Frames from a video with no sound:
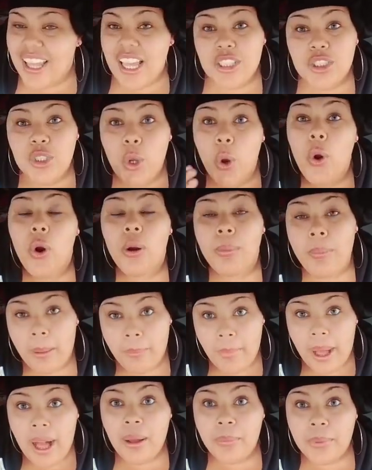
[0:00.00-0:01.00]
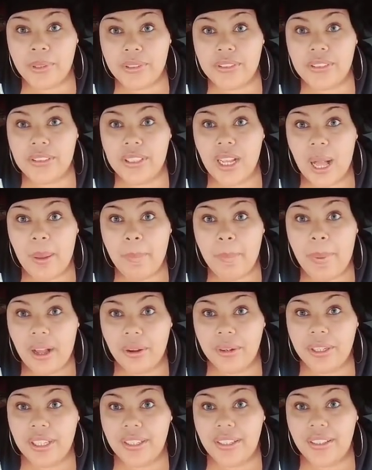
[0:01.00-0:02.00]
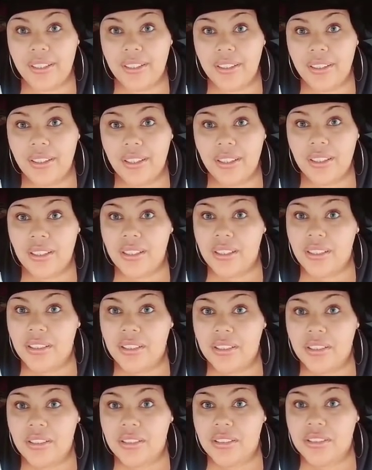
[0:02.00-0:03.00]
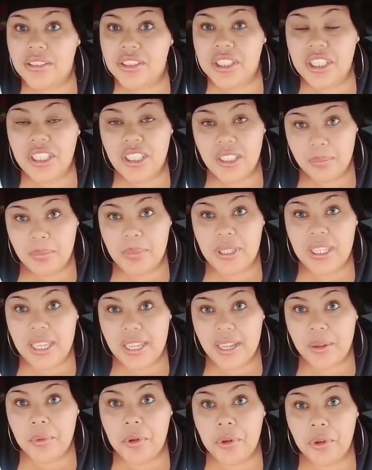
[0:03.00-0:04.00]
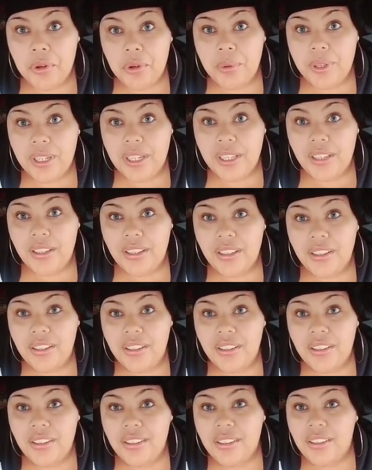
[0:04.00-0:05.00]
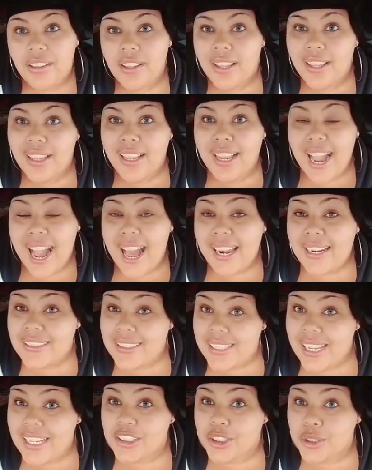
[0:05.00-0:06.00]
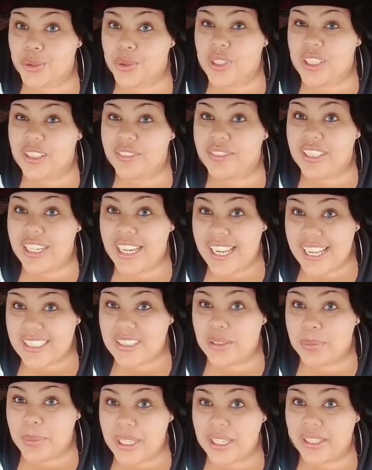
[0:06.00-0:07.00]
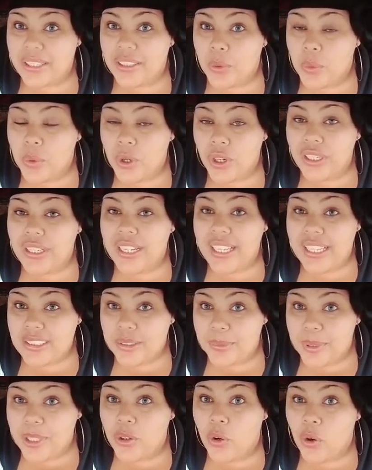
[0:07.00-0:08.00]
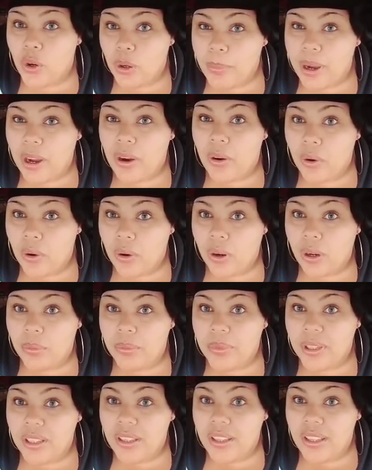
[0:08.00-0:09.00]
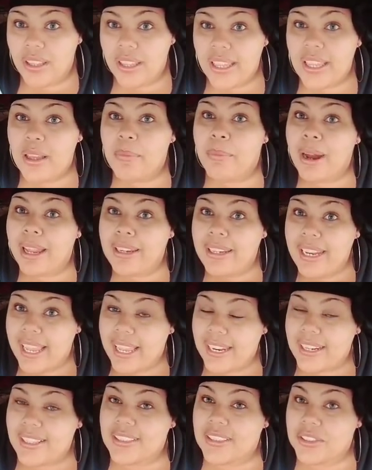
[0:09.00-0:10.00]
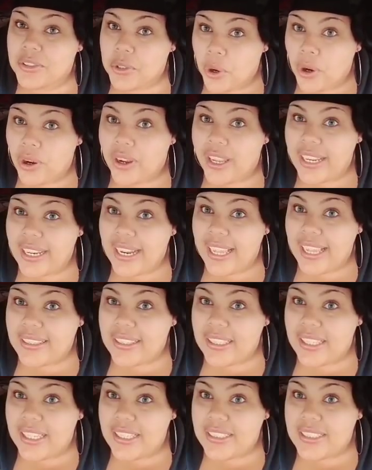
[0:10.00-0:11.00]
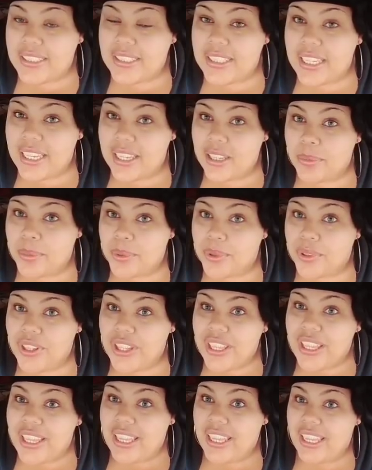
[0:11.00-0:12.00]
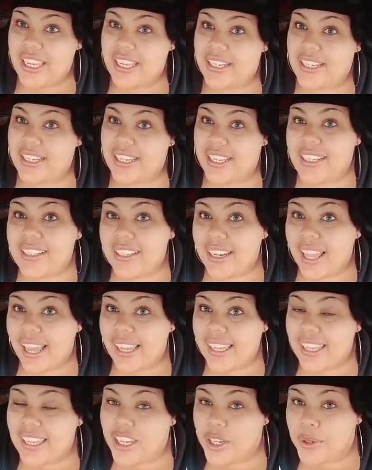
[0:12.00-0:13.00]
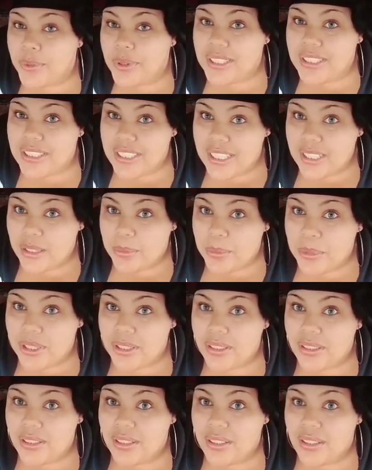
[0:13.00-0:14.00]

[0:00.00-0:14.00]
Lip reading: Told my mama about it. She became cool with it. Got a tattoo of lesbian, the word lesbian, on my arm. My daddy saw it at the kitchen table. He didn't like it. He resented me.